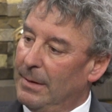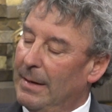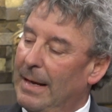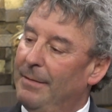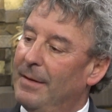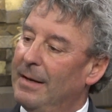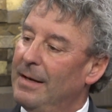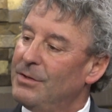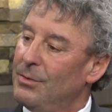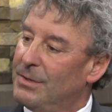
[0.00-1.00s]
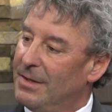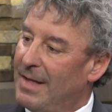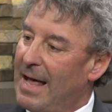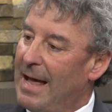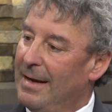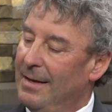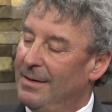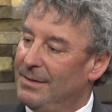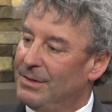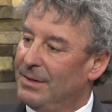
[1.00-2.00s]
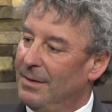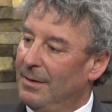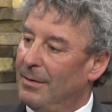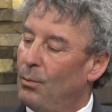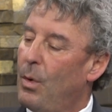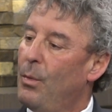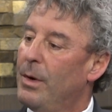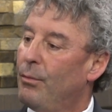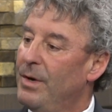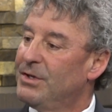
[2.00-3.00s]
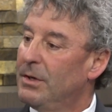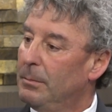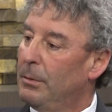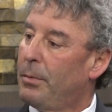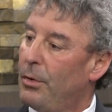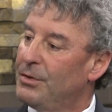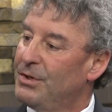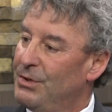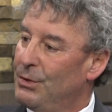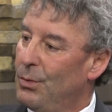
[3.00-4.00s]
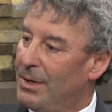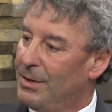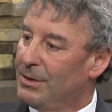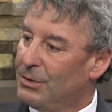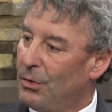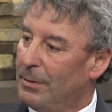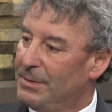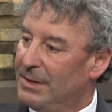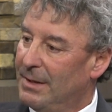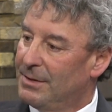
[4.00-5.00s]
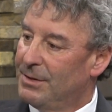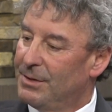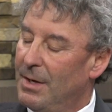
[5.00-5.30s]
And the issue to that is, what would a reasonable person do under the circumstances?